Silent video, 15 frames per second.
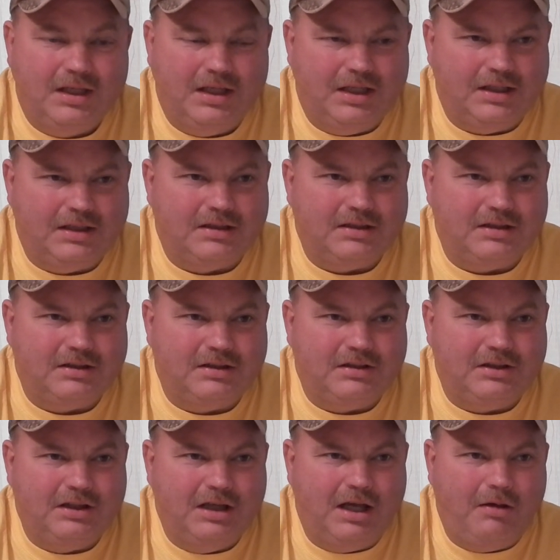and
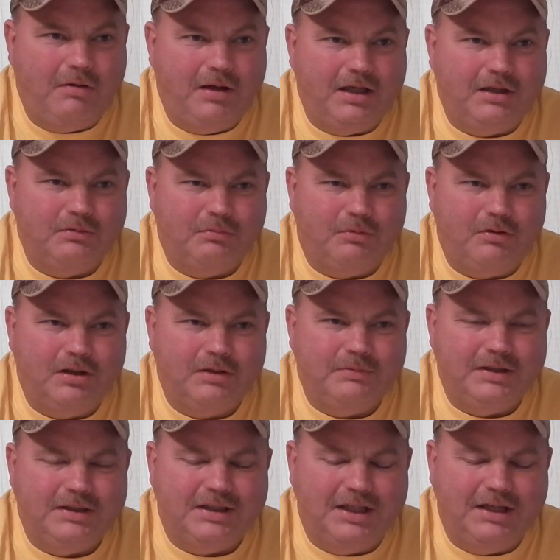she always warns
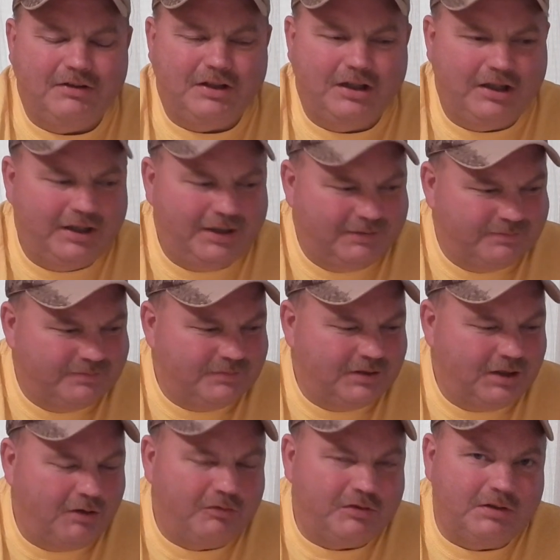me, said, now Terry,
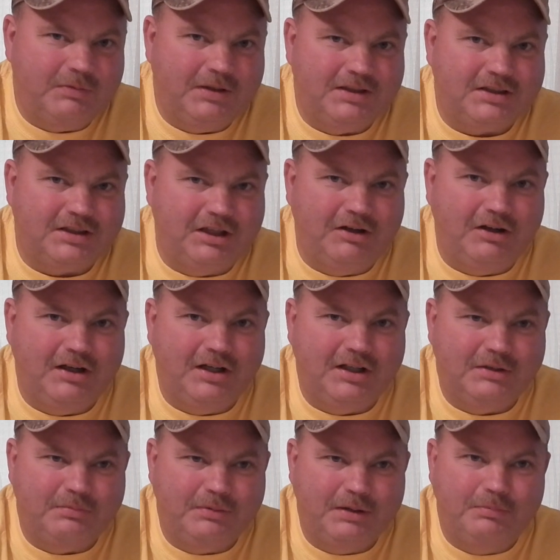don't you be scaring
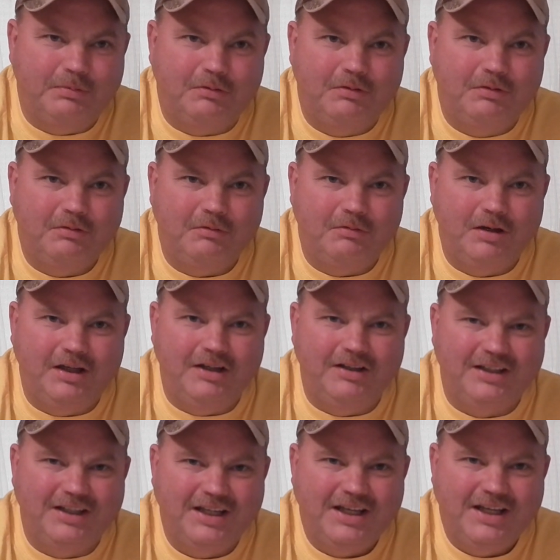these people
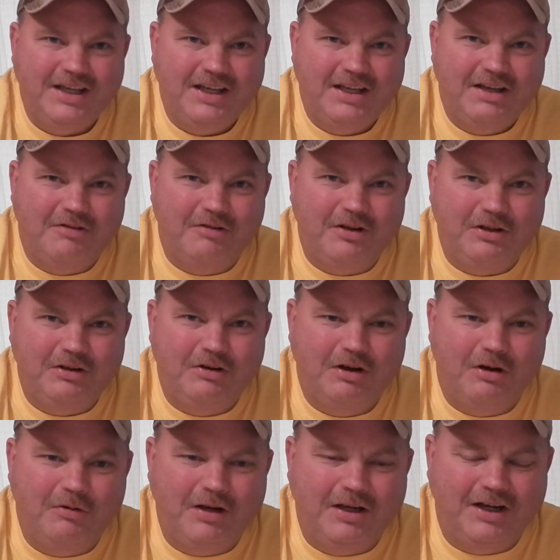when you
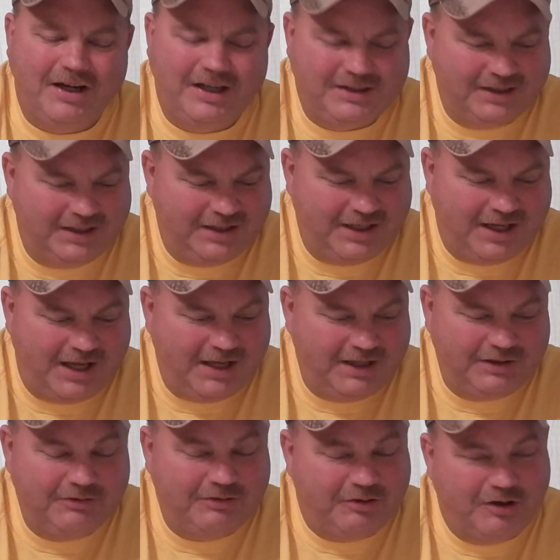go in there. I said,
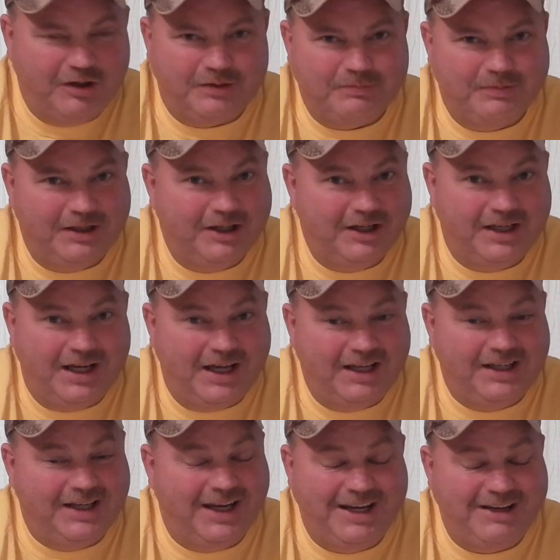you trust me, honey,
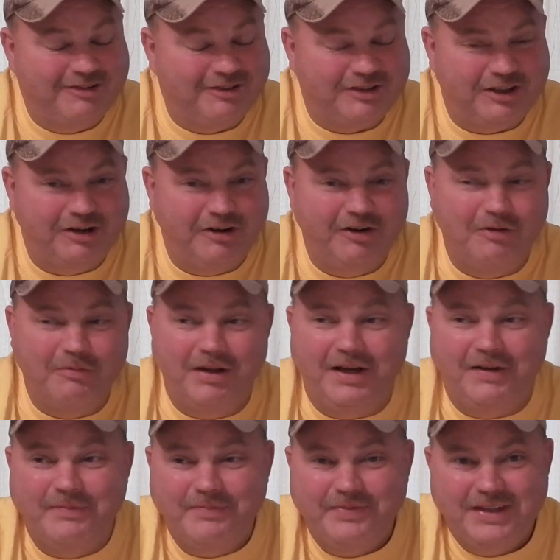I ain't gonna scare
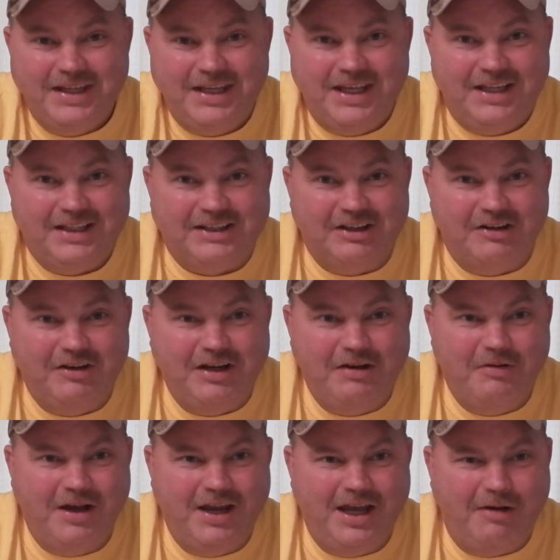nobody. So
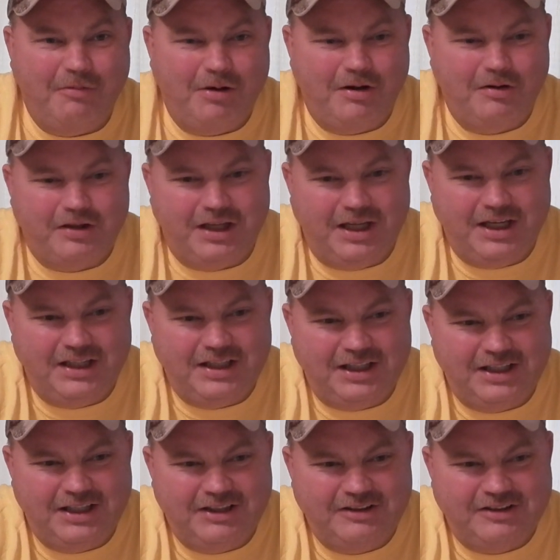anyway, I walk in,
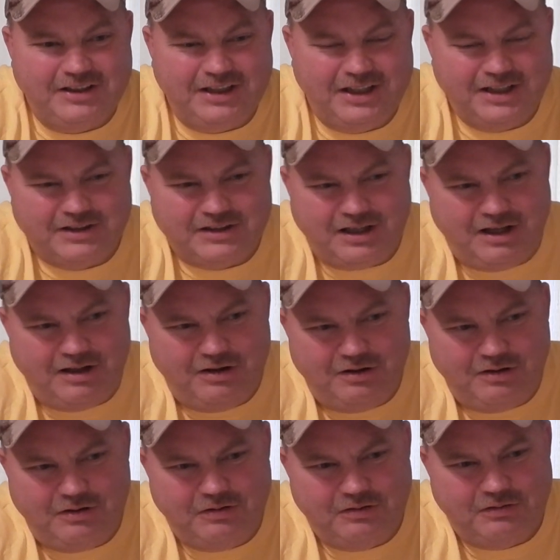and here she is
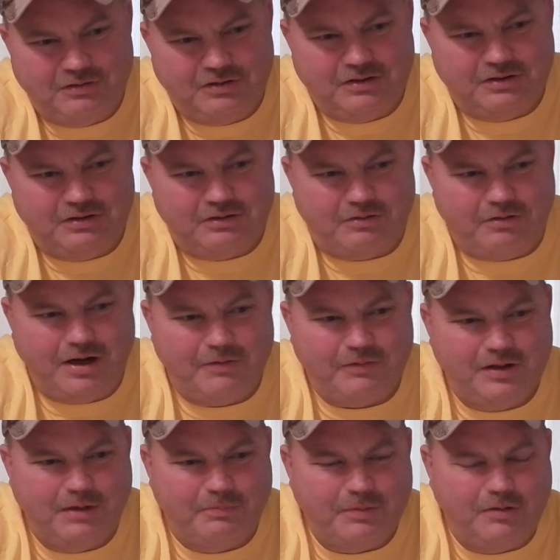all
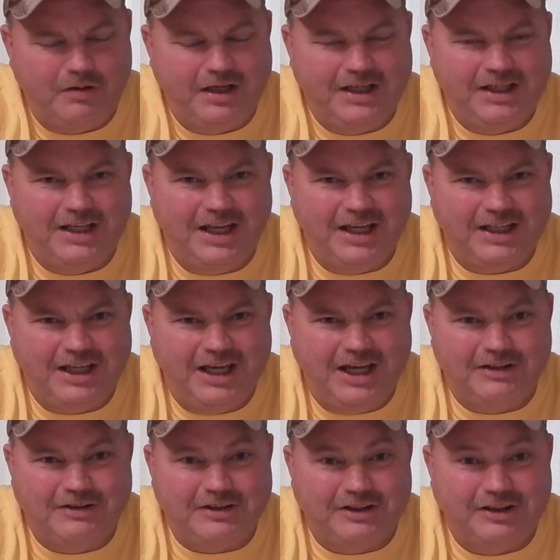cramped up on the end of that
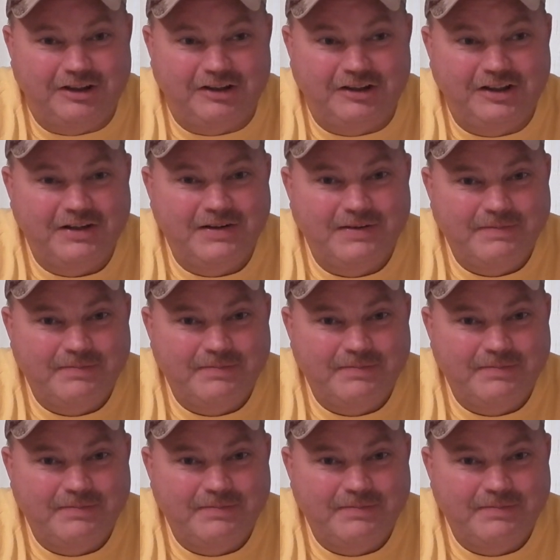couch, scared.